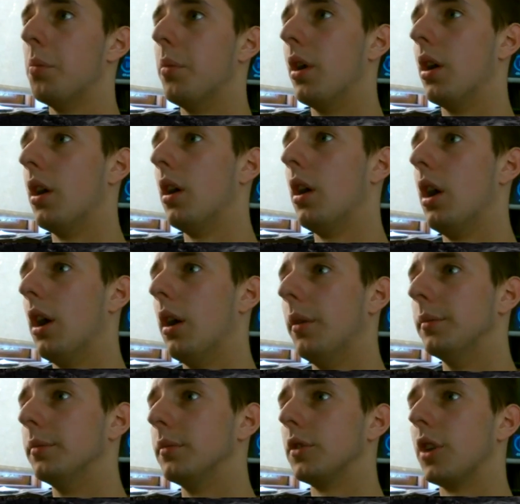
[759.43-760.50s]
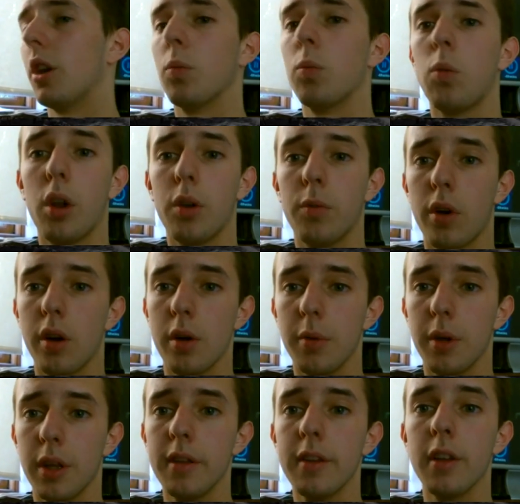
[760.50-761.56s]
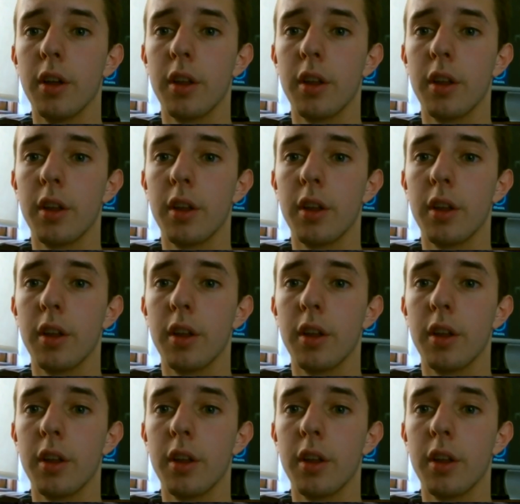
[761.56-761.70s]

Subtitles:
But 1 roamer